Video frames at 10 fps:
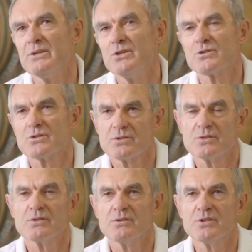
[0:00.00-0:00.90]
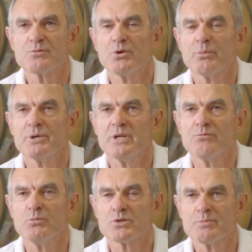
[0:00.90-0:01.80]
this this property
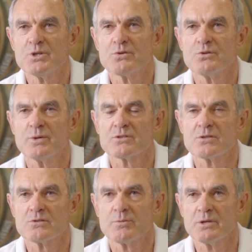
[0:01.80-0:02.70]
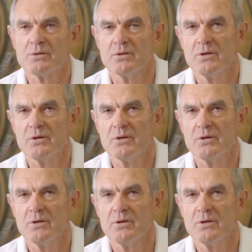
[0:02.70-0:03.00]
even more special to us because we can